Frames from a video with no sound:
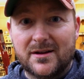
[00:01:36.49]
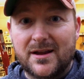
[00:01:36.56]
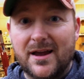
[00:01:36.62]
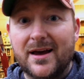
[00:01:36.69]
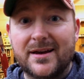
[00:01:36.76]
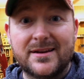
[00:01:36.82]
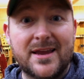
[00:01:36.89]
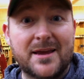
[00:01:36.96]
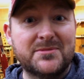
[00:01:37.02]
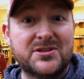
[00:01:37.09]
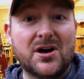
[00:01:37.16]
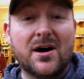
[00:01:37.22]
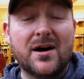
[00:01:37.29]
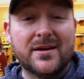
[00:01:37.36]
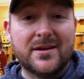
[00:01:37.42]
guy named
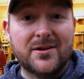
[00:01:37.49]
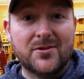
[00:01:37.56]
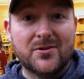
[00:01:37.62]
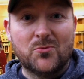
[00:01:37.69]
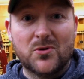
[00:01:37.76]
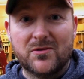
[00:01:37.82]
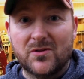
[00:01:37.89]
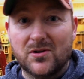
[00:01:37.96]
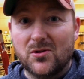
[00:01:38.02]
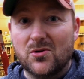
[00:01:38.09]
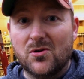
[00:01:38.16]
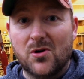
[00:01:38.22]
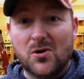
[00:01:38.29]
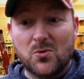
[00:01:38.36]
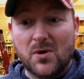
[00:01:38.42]
Don here at one of our
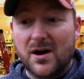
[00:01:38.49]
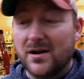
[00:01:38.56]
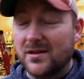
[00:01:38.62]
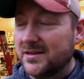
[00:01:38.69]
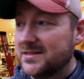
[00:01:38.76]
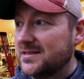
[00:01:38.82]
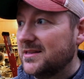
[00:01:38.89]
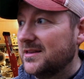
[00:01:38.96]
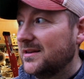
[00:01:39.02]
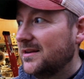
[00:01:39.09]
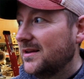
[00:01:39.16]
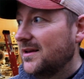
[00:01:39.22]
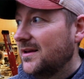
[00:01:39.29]
local O'Reilly's that